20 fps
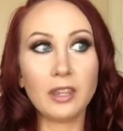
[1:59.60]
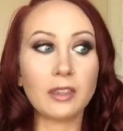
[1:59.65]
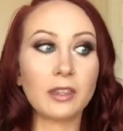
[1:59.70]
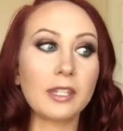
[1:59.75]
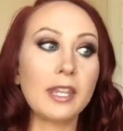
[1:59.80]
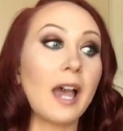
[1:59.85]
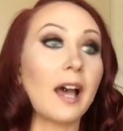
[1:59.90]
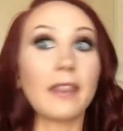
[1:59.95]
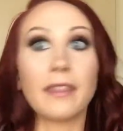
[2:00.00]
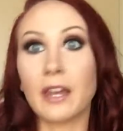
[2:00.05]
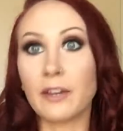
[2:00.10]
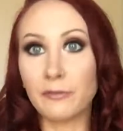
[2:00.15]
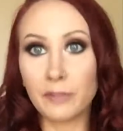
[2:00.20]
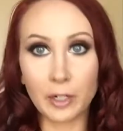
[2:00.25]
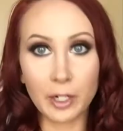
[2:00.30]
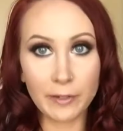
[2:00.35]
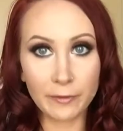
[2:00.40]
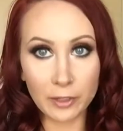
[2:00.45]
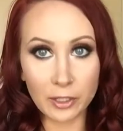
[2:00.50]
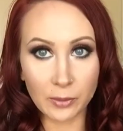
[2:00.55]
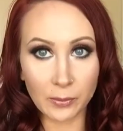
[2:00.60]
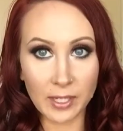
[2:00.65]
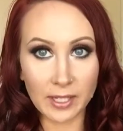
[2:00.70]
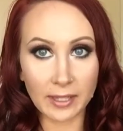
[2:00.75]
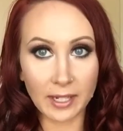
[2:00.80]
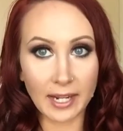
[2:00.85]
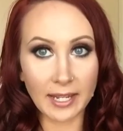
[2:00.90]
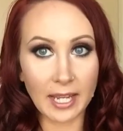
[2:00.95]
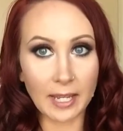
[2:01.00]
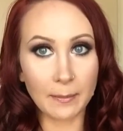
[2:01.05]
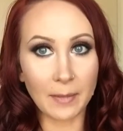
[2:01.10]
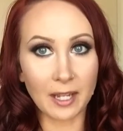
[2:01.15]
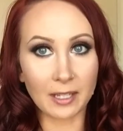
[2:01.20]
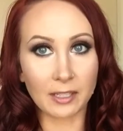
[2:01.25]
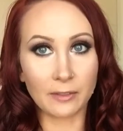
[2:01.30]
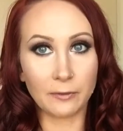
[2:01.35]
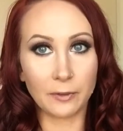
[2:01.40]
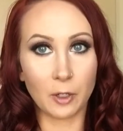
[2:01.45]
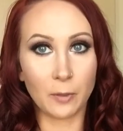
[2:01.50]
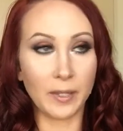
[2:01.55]
yeah, that very first week that I came back
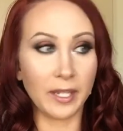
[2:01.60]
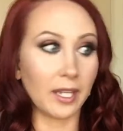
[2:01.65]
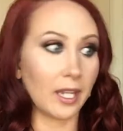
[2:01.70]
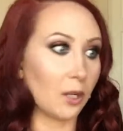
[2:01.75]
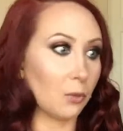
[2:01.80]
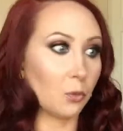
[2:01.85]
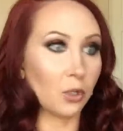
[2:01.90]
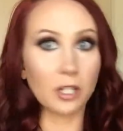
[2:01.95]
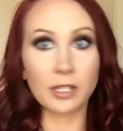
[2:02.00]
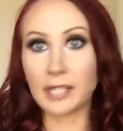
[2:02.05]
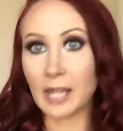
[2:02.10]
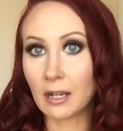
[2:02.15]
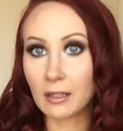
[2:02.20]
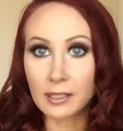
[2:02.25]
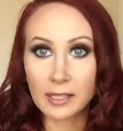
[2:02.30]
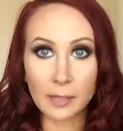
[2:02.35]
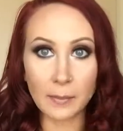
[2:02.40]
to filming, it worked out